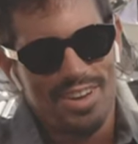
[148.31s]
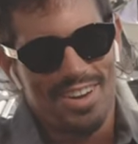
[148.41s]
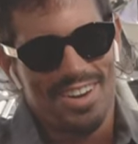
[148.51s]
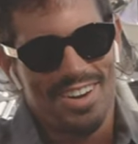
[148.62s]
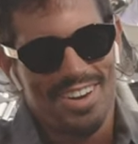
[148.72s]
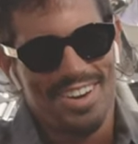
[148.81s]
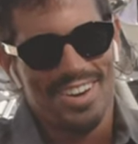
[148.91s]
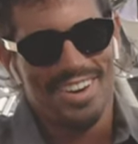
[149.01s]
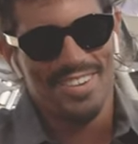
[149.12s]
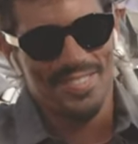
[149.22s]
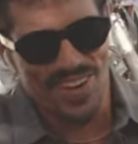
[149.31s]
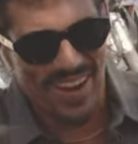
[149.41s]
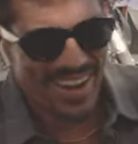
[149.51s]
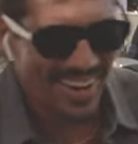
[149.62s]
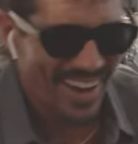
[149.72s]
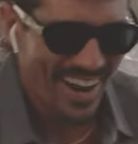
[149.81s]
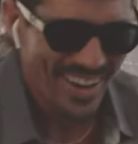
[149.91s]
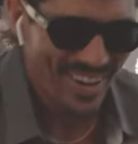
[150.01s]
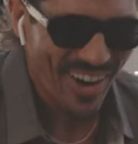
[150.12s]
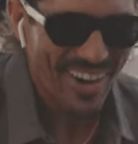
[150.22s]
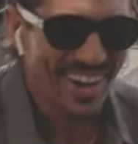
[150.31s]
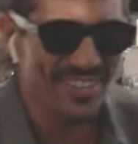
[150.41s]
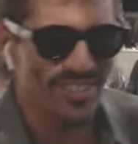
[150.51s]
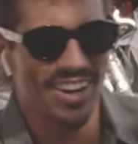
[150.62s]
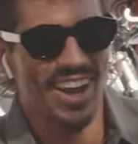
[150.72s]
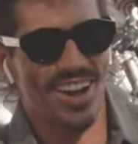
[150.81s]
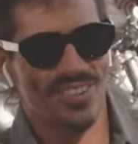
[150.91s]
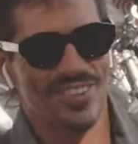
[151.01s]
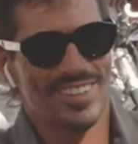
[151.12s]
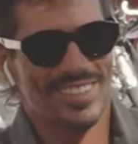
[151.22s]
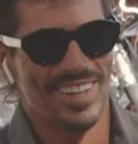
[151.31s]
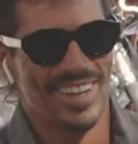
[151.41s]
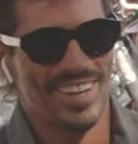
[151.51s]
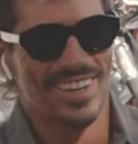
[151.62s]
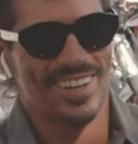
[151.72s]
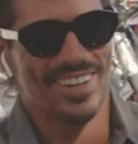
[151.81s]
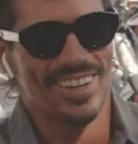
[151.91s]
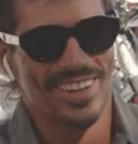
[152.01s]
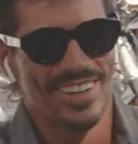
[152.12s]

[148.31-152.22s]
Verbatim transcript: Oh man, you know I kind of forgot what uh,